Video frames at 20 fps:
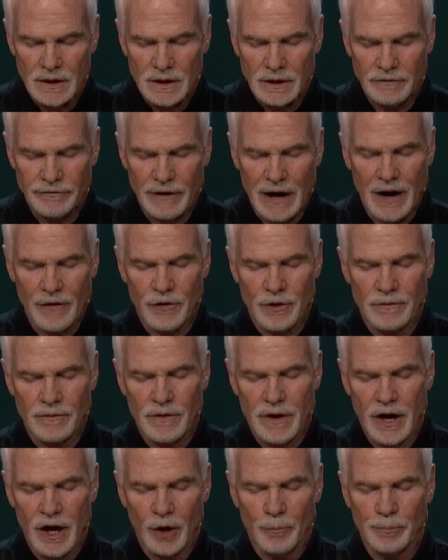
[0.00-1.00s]
And Father,
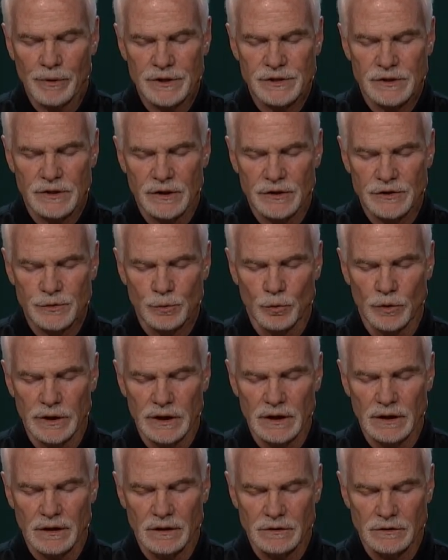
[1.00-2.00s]
help us this
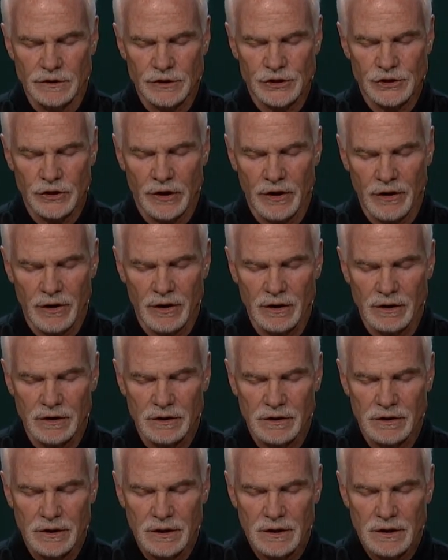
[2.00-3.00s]
week
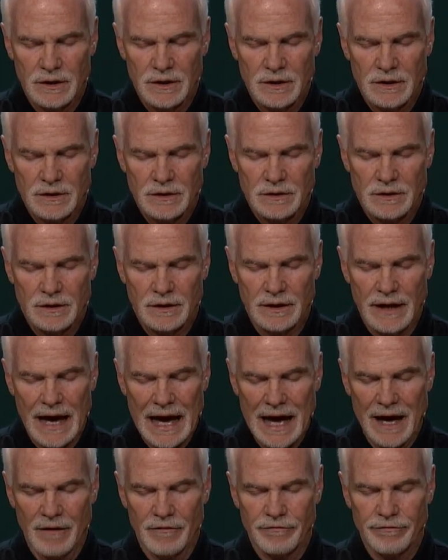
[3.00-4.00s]
discern and
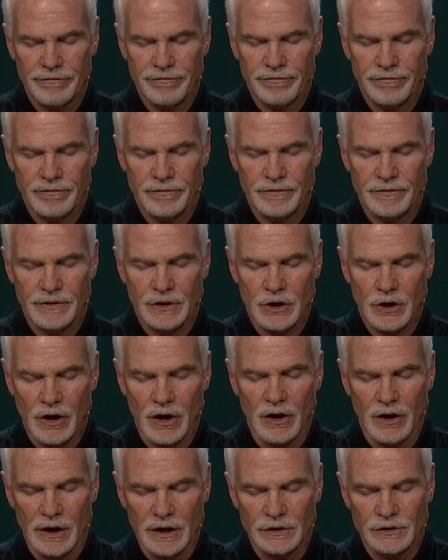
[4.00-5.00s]
have the
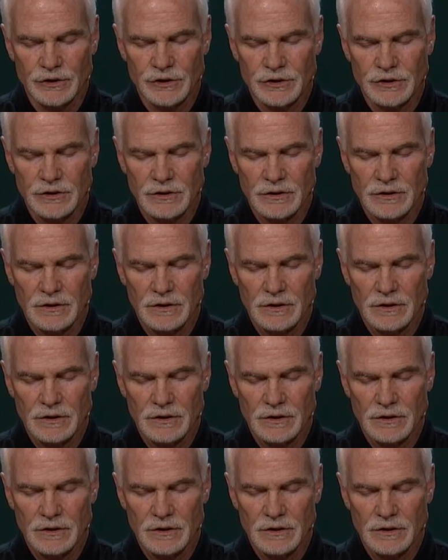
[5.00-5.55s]
courage